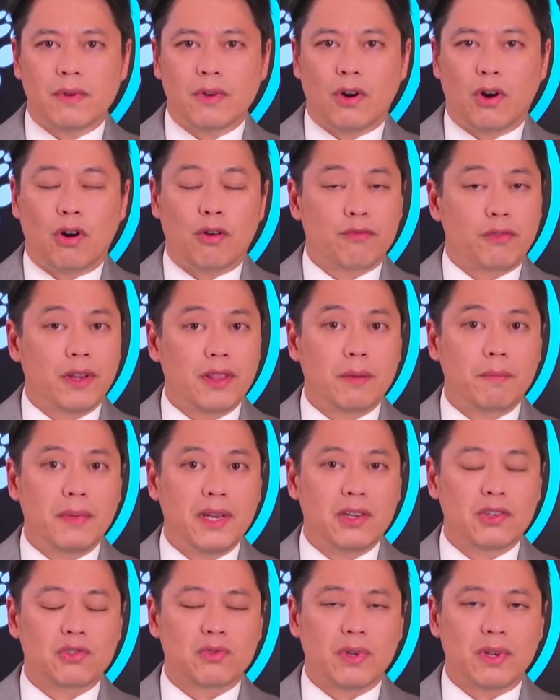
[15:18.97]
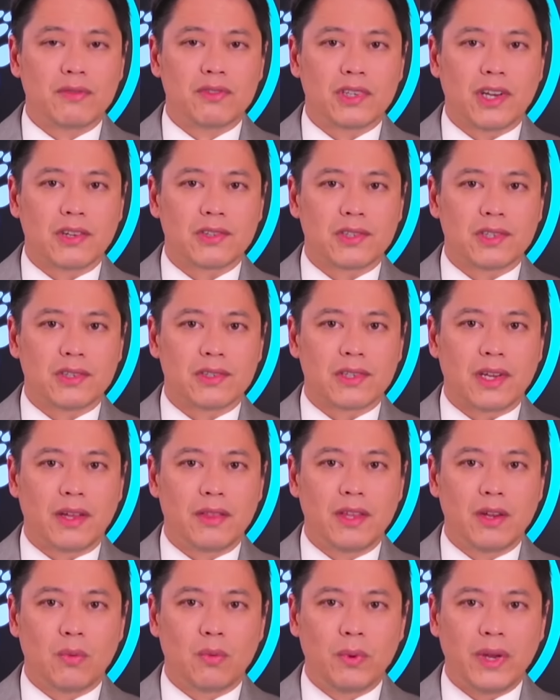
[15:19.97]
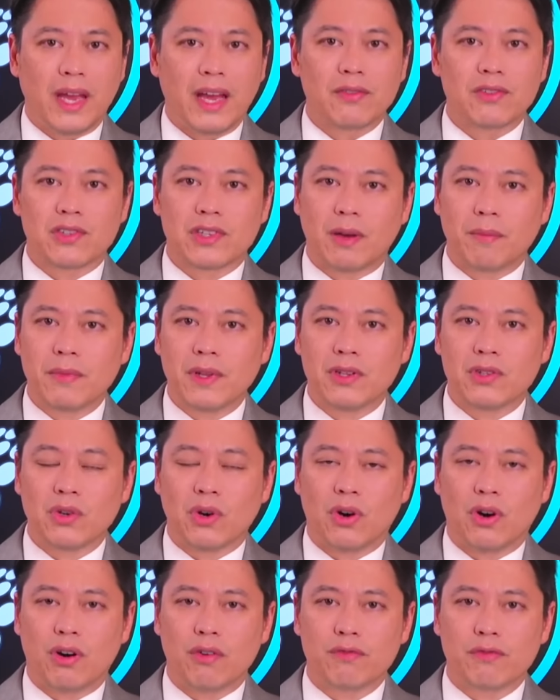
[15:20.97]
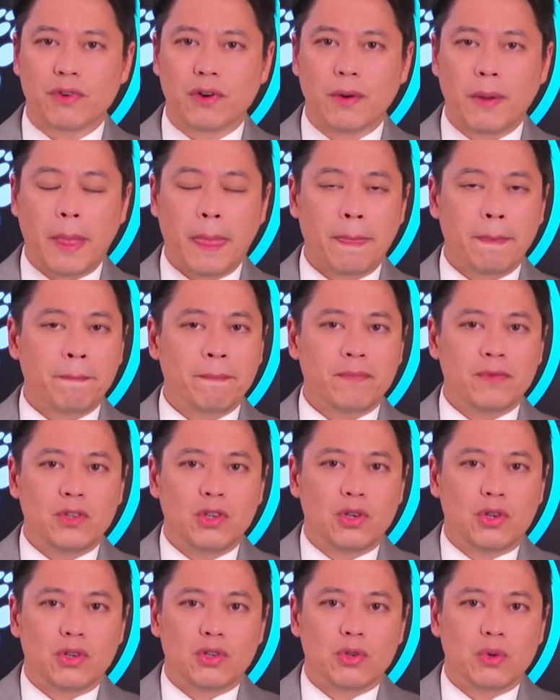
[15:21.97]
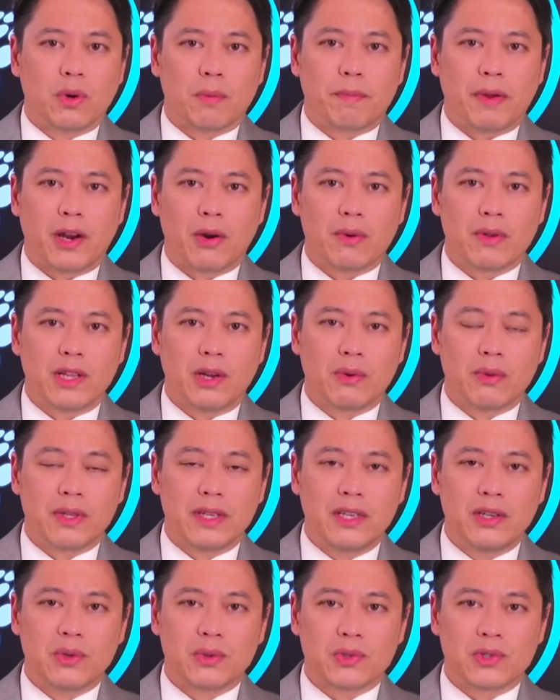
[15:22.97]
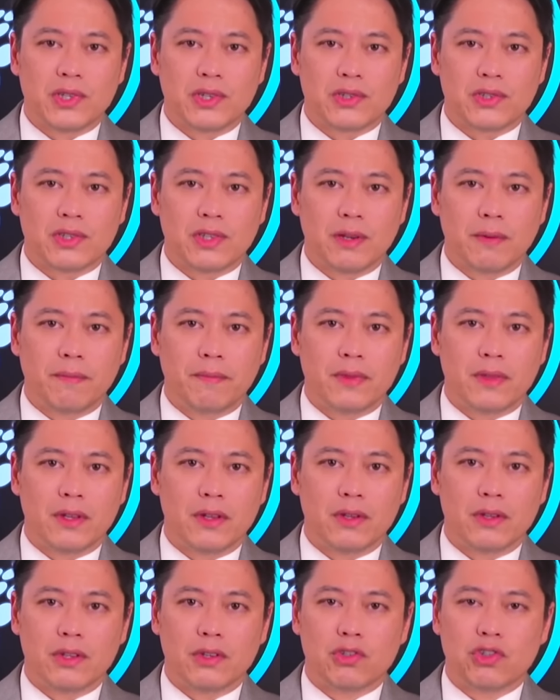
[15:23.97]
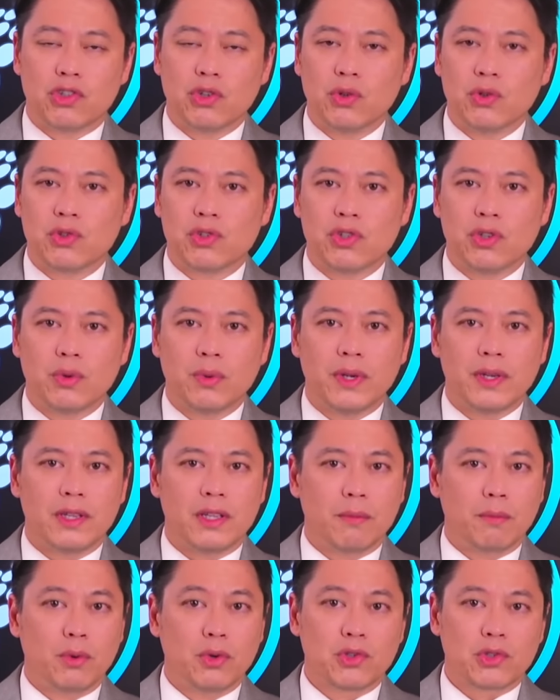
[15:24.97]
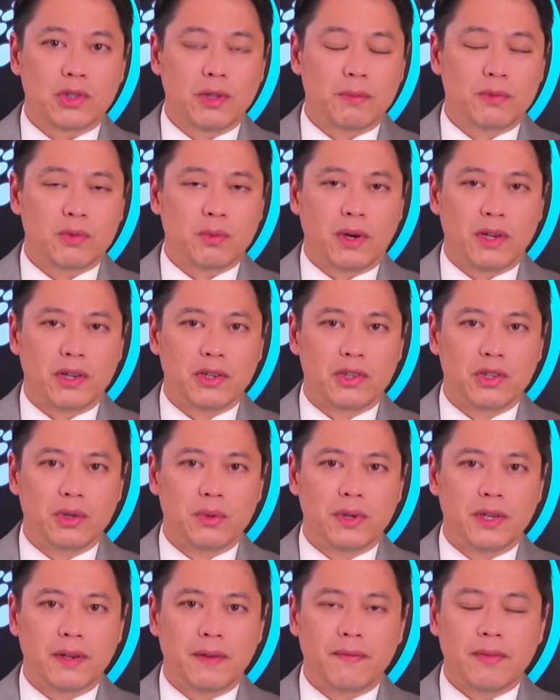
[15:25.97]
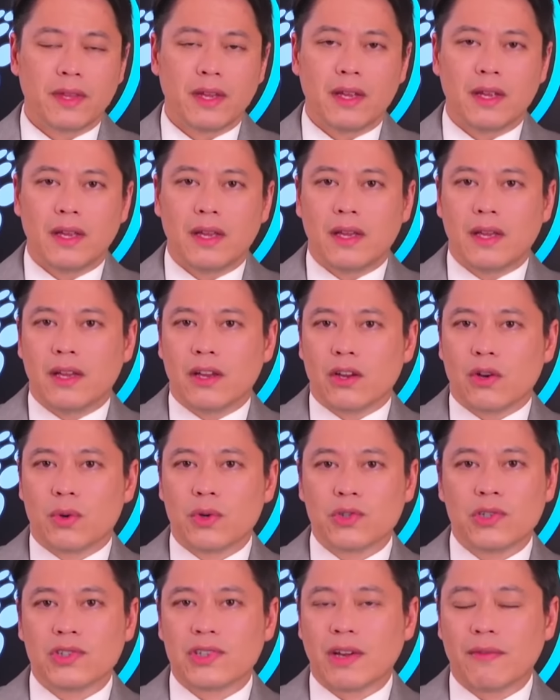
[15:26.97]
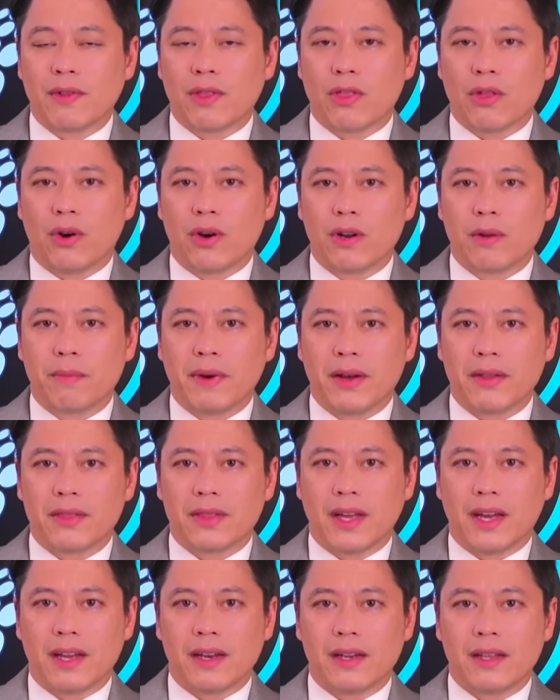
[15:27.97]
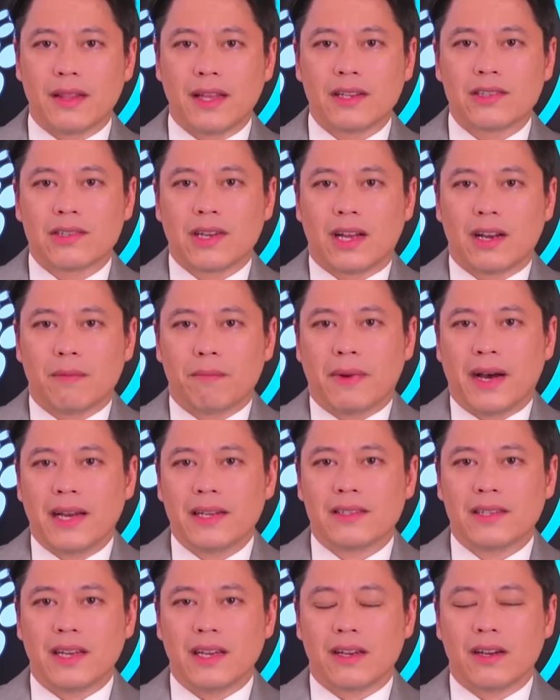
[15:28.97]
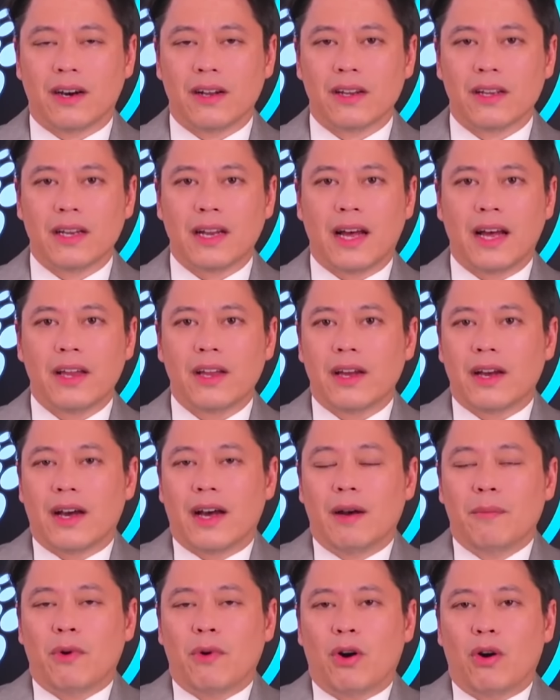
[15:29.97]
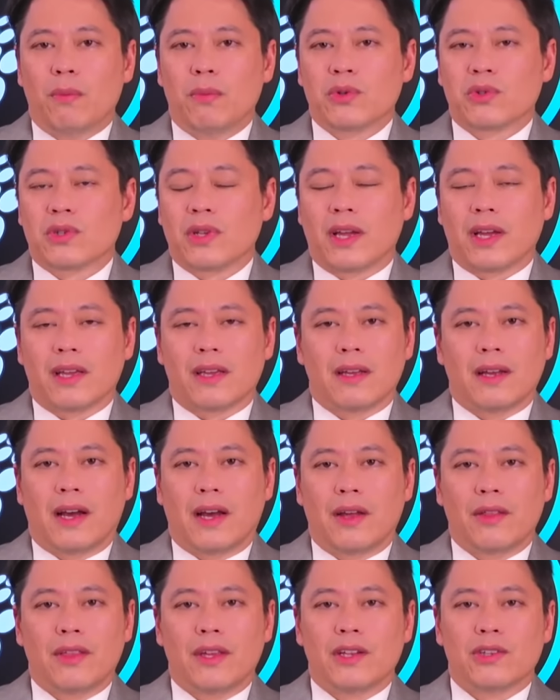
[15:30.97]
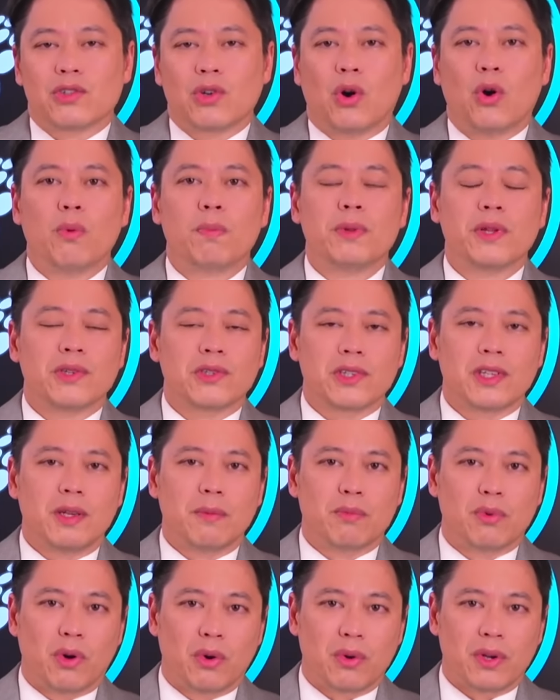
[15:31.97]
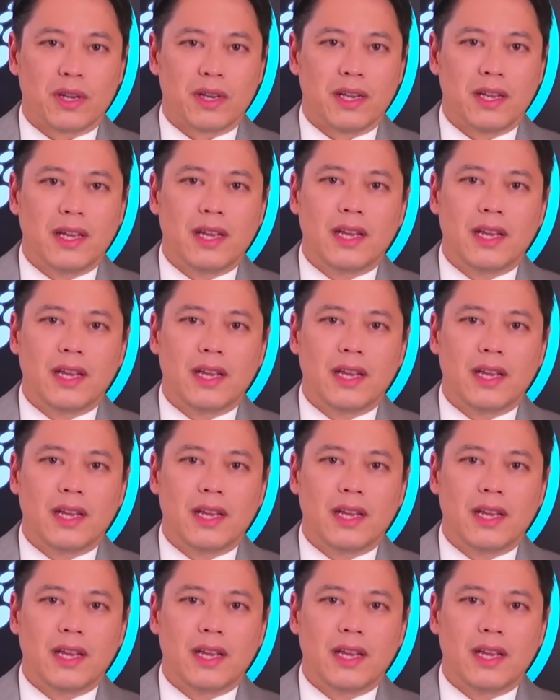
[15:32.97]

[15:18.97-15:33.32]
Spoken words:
offering the ministry of justice. I think we have something to offer. You could do a parallel legal system. The Jews do it, the Muslims want to do it. Christians haven't thought about that. That's kind of my take on it. I'm almost like I think it's hopelessly broken.